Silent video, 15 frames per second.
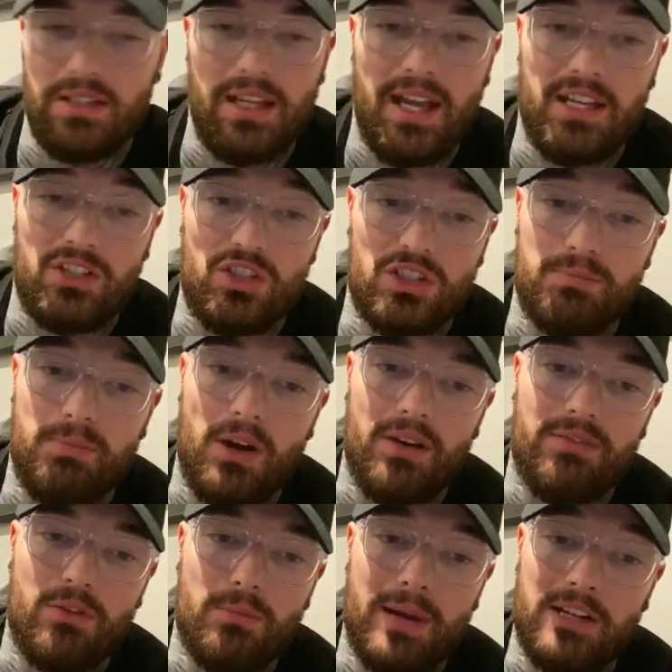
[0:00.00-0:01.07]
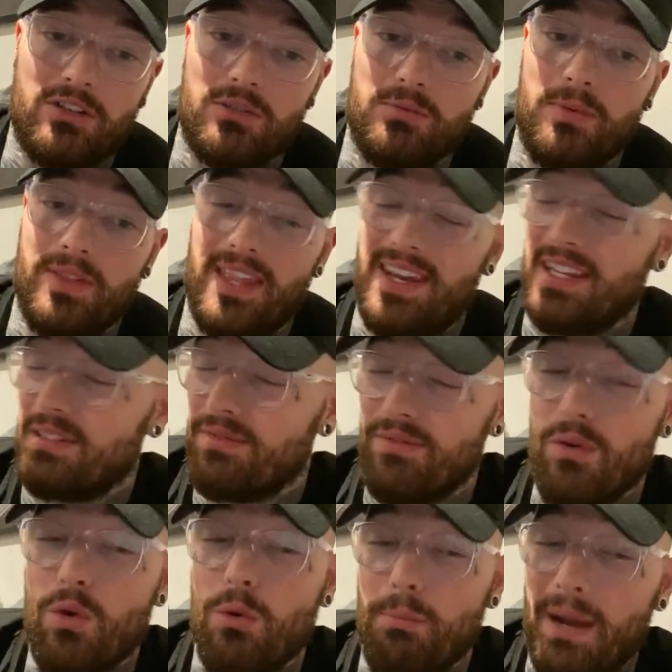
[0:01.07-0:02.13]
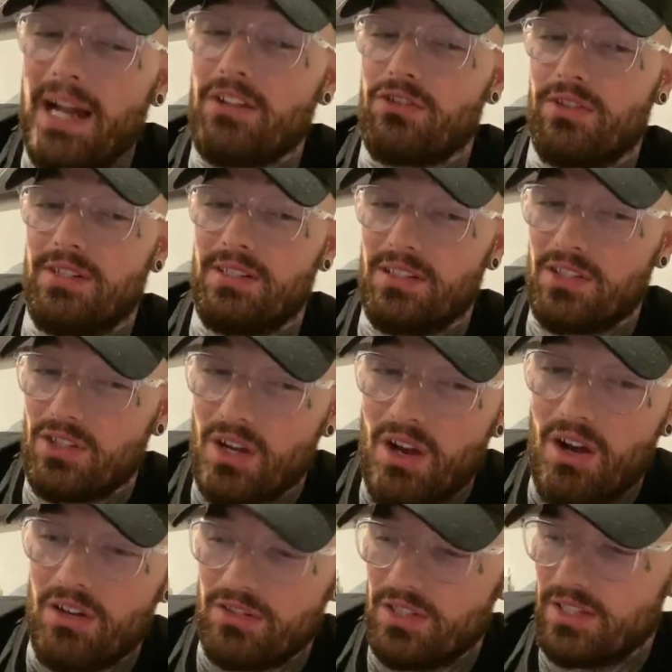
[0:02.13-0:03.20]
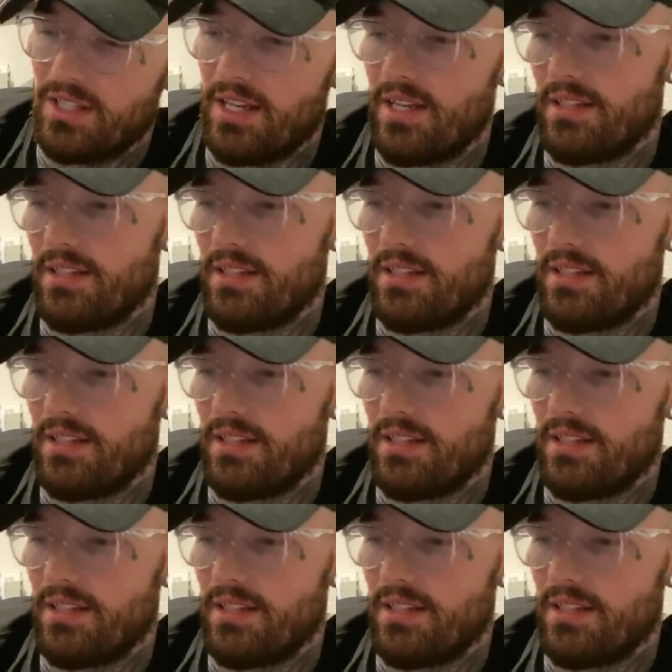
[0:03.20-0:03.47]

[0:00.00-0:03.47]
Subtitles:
Yeah, just buy 4 batteries, but then it's 4 batteries to charge, isn't it?